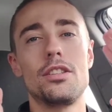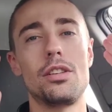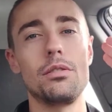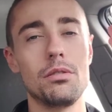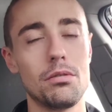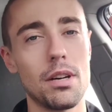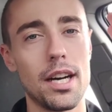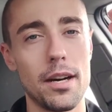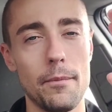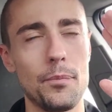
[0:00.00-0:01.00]
to
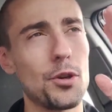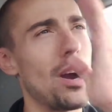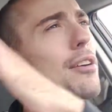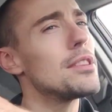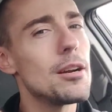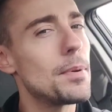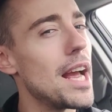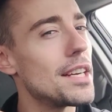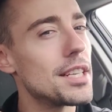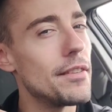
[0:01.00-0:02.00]
um,
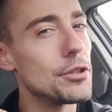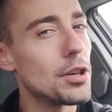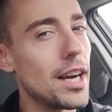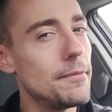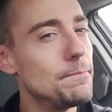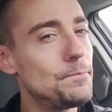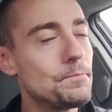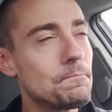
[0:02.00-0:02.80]
cryotherapy, I actually haven't tried.